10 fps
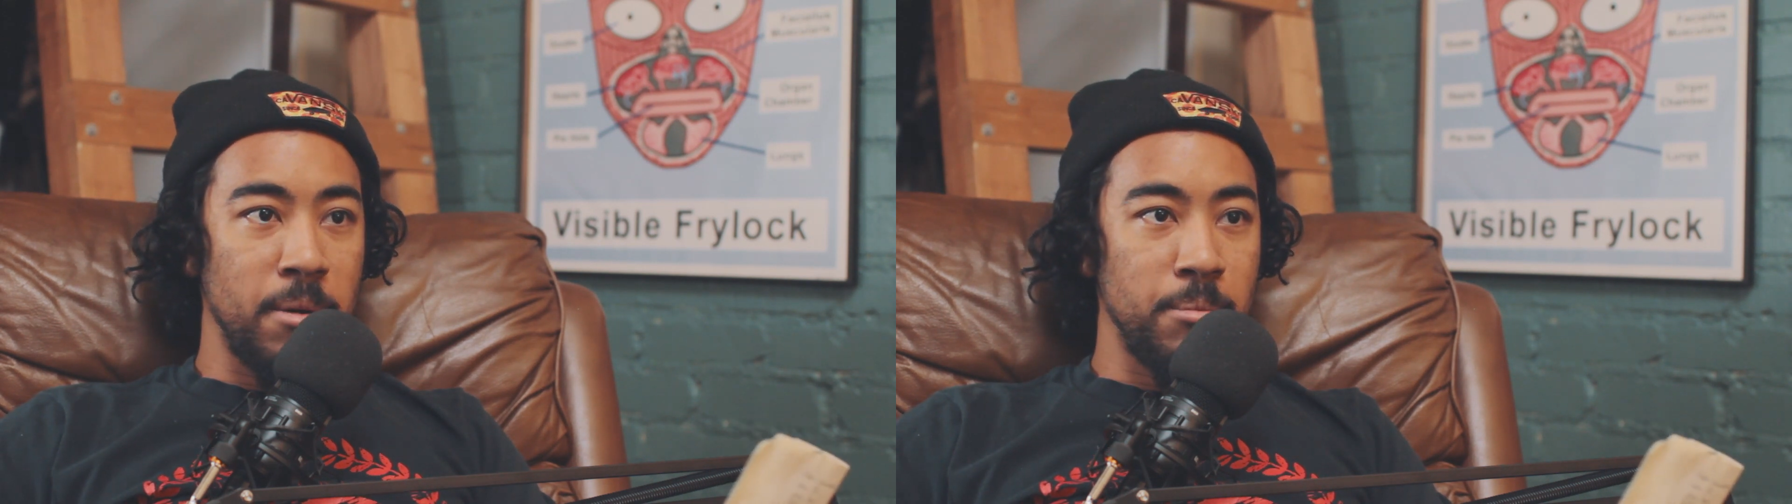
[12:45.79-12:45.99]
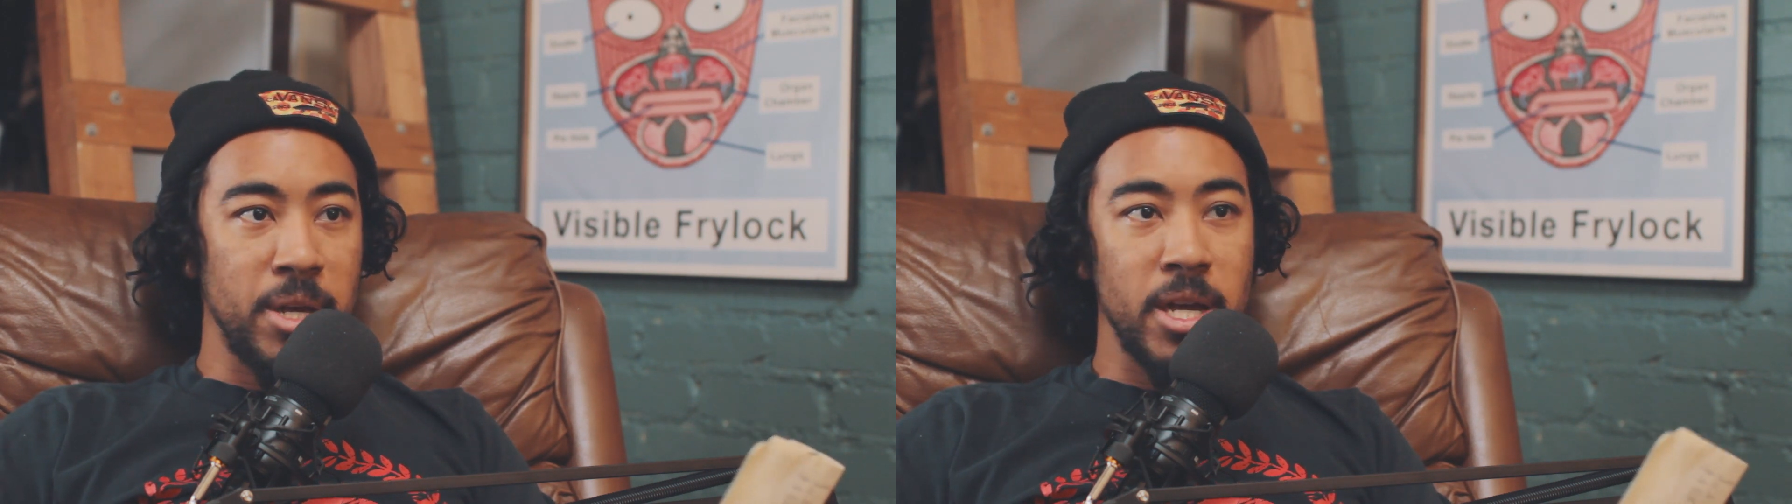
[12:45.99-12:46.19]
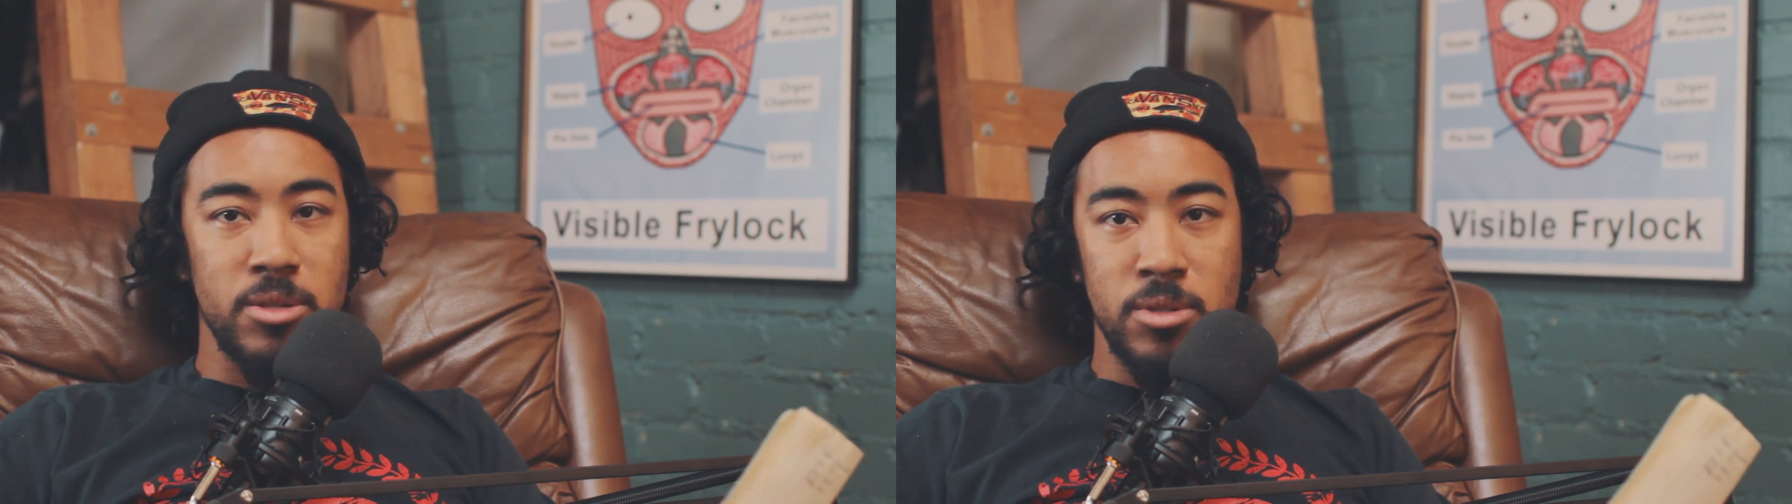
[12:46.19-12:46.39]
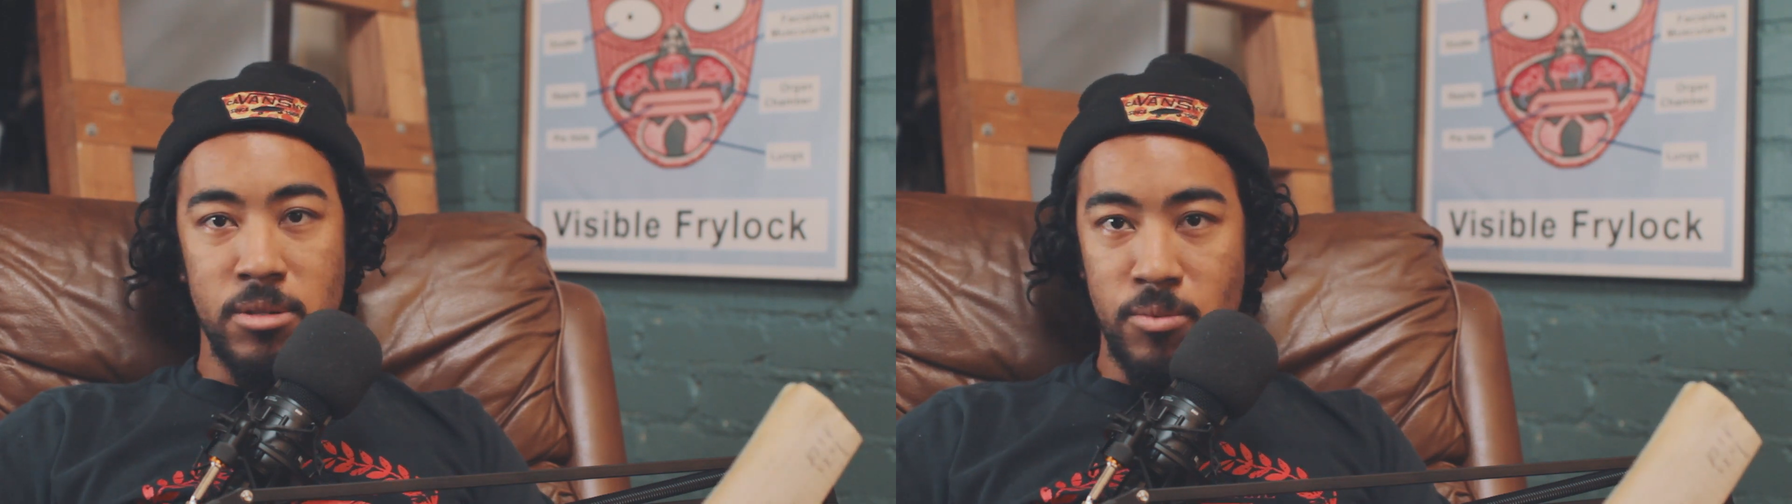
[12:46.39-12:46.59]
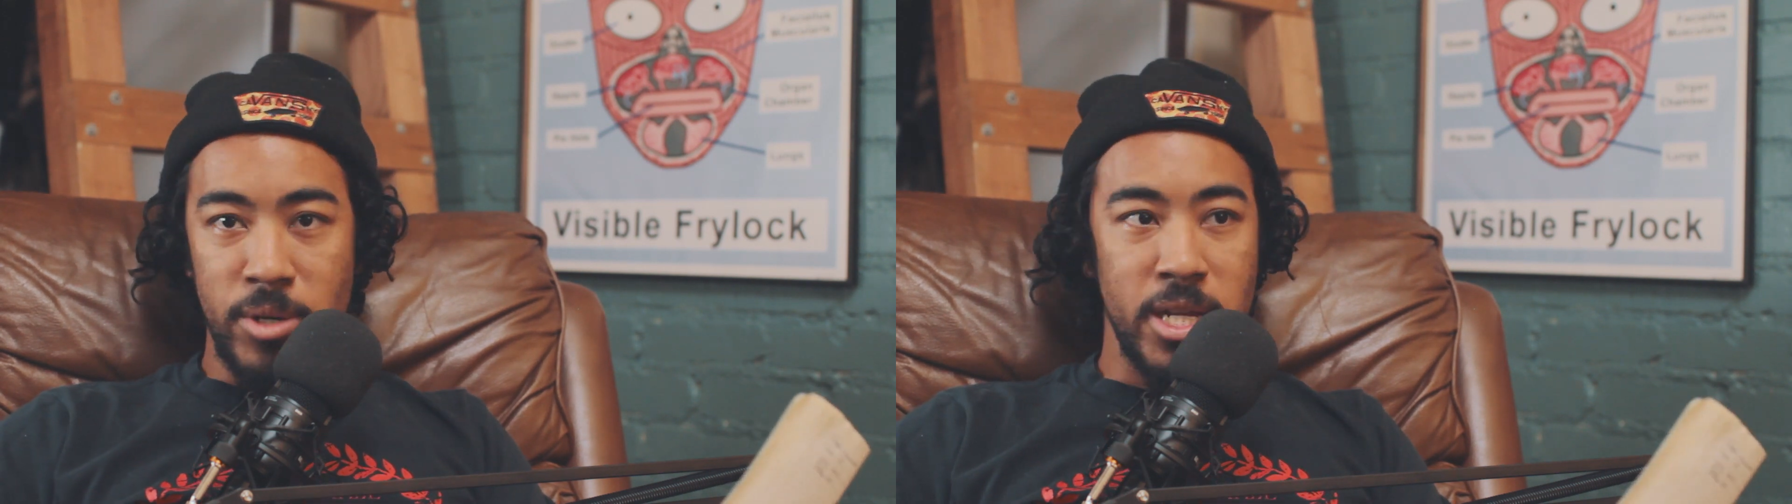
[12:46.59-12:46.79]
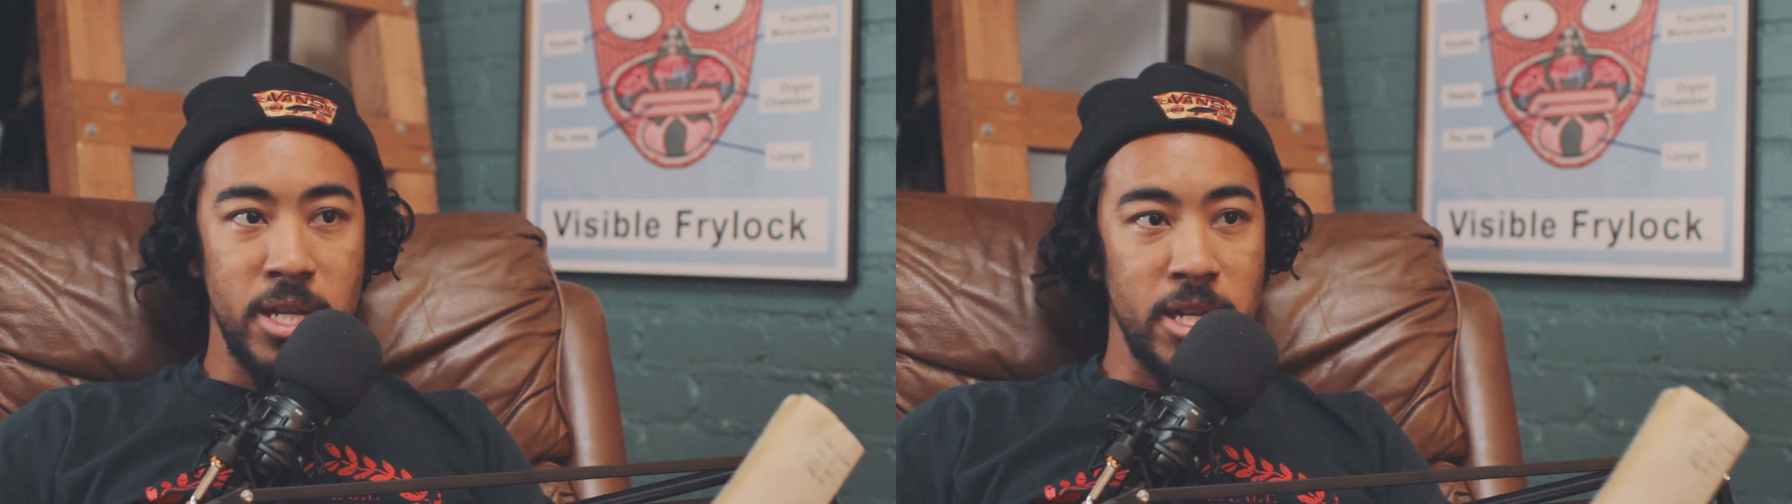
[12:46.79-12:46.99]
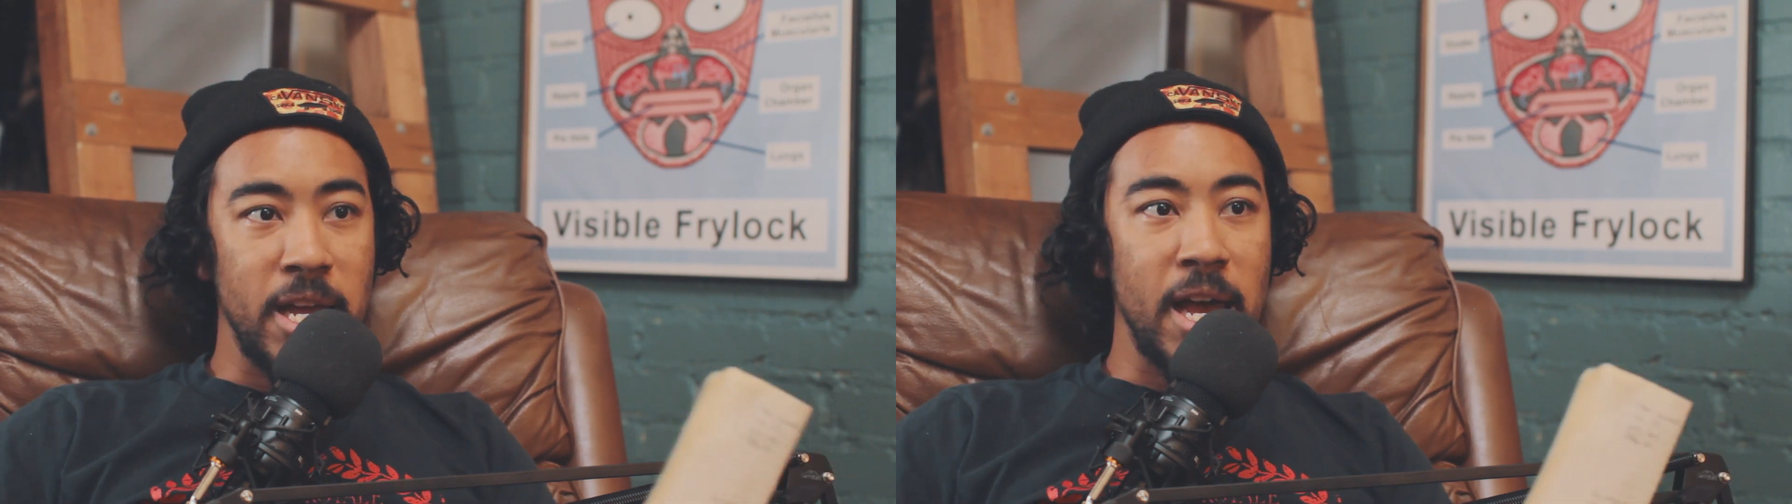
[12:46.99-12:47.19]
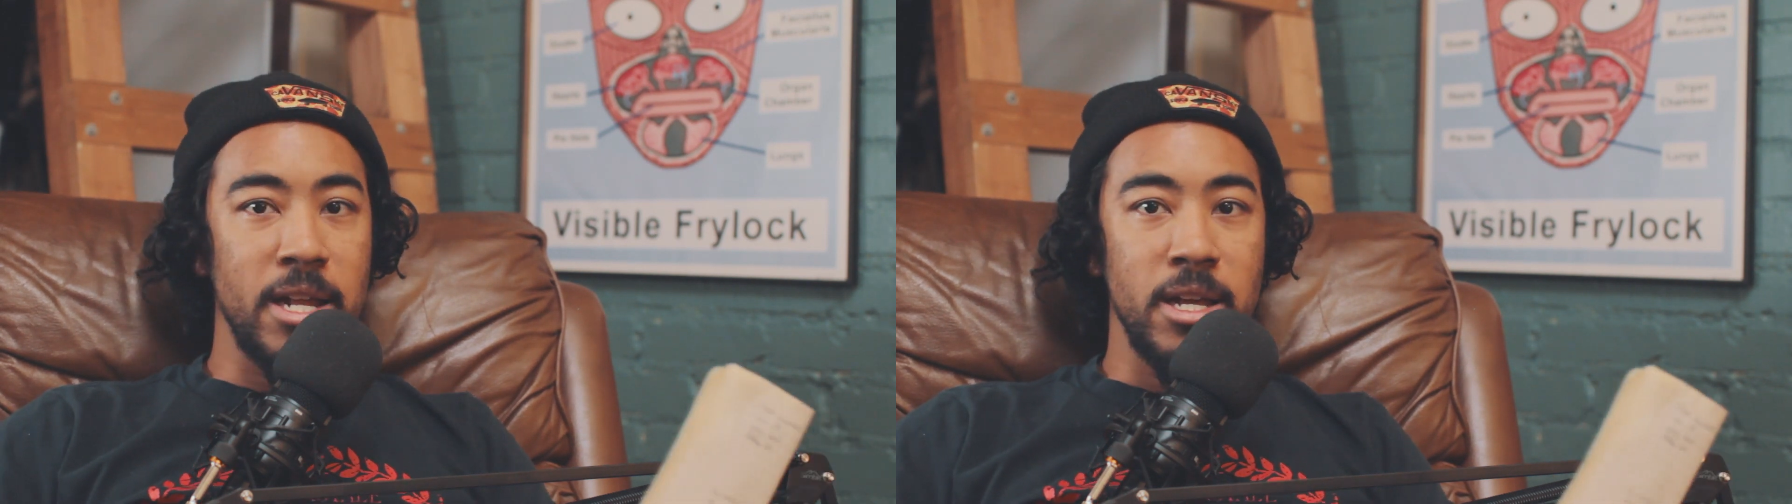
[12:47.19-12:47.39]
because we didn't
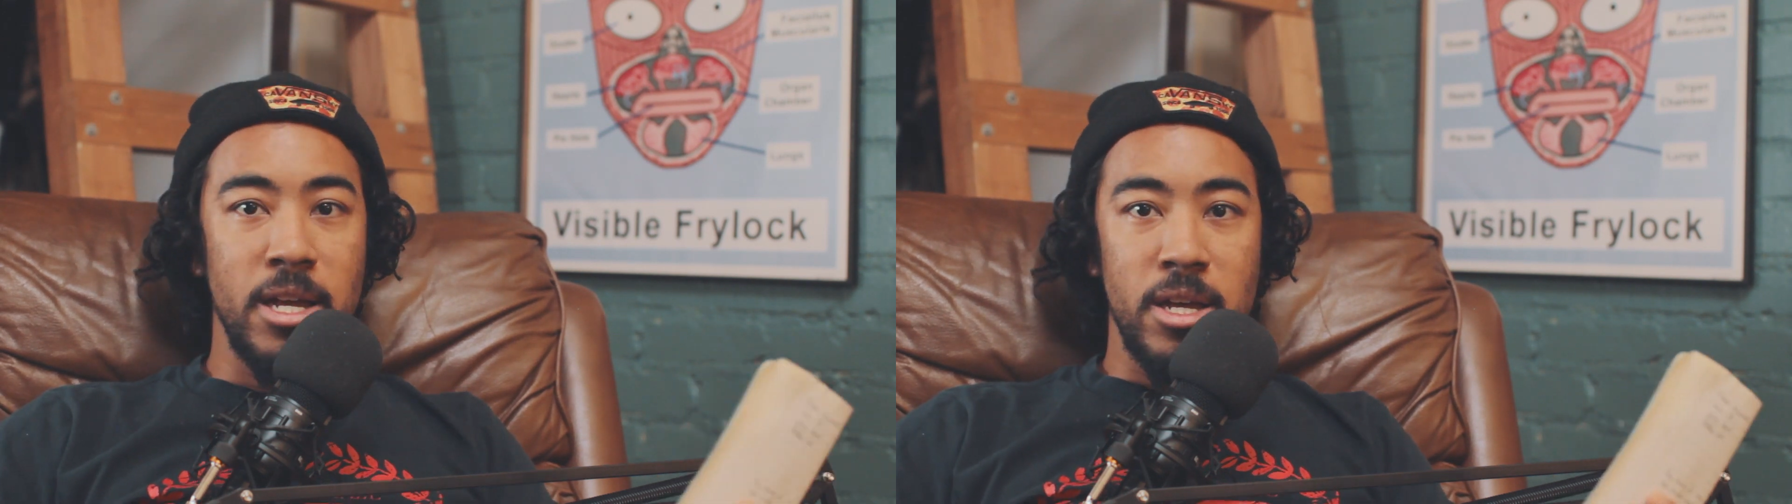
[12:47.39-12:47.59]
yet